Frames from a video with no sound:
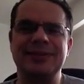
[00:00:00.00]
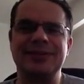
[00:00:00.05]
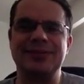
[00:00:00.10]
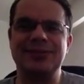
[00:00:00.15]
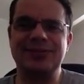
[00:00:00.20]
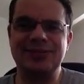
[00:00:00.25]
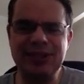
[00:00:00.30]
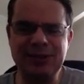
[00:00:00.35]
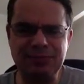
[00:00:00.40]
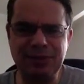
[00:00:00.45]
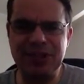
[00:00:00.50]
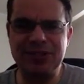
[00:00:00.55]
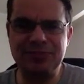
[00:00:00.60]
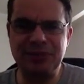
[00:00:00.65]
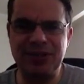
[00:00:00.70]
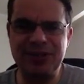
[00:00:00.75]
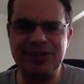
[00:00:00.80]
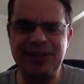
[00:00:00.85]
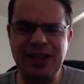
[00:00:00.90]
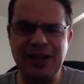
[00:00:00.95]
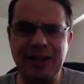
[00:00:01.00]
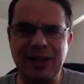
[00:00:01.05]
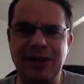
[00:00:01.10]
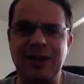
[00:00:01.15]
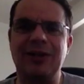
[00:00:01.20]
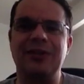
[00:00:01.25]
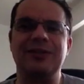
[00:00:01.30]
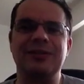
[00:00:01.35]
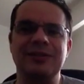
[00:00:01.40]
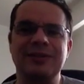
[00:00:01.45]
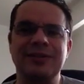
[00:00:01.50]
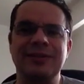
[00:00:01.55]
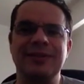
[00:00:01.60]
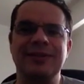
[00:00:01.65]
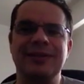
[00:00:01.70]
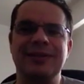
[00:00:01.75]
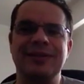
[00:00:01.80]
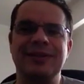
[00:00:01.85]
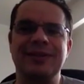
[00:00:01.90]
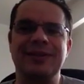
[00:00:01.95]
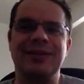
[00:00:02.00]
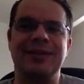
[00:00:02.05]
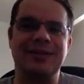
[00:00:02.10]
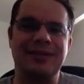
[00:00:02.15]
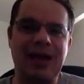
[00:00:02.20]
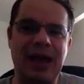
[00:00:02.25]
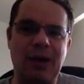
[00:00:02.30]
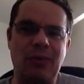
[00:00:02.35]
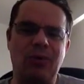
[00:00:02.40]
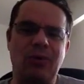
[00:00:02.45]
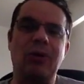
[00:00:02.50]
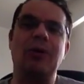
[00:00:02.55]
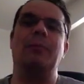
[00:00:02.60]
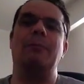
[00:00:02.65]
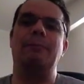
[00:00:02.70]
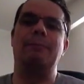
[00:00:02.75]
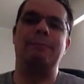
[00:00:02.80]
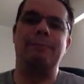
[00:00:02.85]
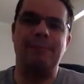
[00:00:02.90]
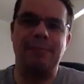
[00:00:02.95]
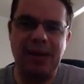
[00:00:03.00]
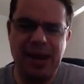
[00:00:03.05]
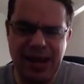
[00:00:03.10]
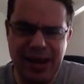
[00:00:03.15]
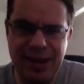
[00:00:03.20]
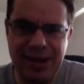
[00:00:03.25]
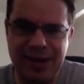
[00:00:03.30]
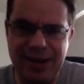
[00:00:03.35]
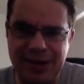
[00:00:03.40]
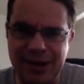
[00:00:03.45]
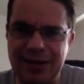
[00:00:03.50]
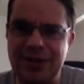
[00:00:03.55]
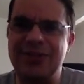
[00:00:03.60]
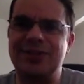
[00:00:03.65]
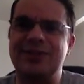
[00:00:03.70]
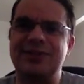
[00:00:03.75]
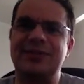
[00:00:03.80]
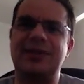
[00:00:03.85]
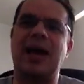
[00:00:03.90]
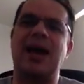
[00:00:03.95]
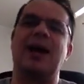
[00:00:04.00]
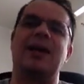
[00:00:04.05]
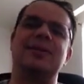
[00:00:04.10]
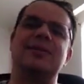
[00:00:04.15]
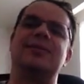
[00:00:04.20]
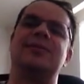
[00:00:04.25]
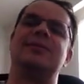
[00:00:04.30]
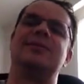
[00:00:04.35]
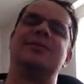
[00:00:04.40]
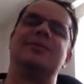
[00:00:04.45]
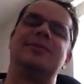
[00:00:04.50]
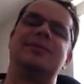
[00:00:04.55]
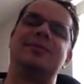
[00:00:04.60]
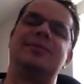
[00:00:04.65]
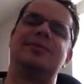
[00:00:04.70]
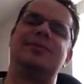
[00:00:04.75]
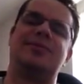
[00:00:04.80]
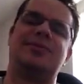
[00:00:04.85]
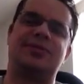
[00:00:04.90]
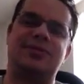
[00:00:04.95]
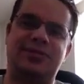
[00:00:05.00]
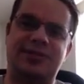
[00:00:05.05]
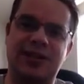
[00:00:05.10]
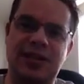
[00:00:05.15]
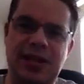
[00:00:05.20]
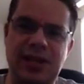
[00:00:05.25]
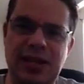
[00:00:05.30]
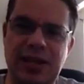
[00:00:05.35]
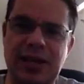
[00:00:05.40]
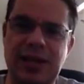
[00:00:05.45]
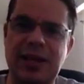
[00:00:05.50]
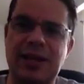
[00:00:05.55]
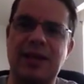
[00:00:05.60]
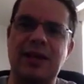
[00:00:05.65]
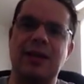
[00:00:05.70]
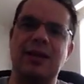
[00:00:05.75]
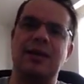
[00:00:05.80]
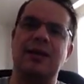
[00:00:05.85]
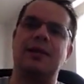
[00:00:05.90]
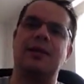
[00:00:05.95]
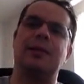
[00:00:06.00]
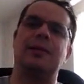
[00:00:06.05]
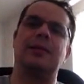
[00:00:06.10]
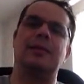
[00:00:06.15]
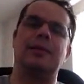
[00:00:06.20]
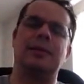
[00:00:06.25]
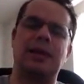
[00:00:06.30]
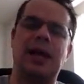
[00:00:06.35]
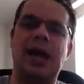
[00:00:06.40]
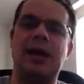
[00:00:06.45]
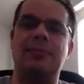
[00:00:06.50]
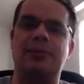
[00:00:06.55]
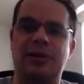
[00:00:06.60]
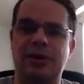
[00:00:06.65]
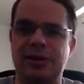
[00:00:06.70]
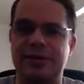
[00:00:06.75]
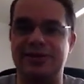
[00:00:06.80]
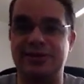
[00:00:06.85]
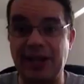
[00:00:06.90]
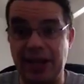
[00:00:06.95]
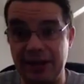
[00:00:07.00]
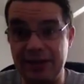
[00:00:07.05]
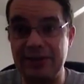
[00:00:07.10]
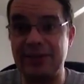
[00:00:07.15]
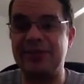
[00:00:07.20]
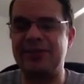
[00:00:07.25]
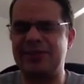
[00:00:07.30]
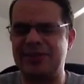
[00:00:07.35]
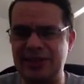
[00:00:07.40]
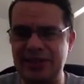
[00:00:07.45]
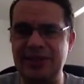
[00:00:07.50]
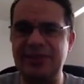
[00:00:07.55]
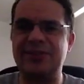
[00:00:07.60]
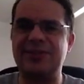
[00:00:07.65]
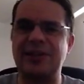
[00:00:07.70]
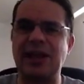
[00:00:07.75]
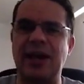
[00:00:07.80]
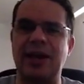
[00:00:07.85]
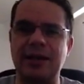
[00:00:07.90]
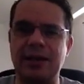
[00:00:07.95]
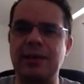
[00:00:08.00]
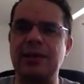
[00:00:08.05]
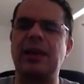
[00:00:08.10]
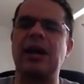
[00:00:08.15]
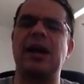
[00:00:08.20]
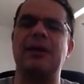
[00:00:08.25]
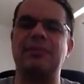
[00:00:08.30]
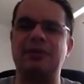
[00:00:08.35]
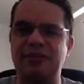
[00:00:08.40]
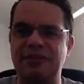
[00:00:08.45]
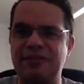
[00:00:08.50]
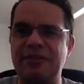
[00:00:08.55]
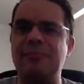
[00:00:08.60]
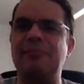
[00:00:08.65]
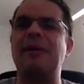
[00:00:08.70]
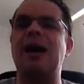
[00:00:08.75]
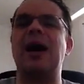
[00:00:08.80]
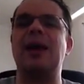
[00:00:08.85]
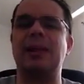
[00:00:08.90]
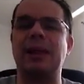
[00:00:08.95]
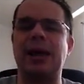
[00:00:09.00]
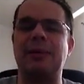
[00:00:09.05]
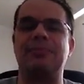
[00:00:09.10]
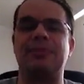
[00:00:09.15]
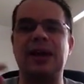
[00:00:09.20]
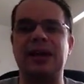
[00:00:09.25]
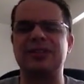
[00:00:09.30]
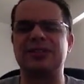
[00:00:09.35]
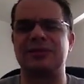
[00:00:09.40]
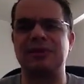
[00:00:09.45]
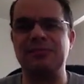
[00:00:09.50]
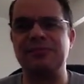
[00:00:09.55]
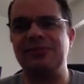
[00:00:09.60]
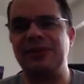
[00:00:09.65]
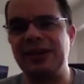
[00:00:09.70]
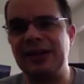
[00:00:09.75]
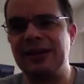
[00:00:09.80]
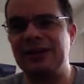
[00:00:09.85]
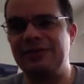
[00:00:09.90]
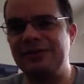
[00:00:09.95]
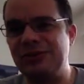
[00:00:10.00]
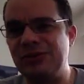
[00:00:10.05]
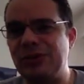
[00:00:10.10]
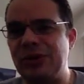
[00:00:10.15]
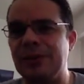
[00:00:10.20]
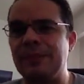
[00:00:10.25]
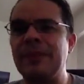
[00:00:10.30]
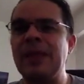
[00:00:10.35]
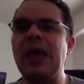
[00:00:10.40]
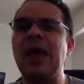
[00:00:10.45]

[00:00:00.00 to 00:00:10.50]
C++ DLL that will manage that C library, the C static library for MATLAB. That's what I'm thinking of doing.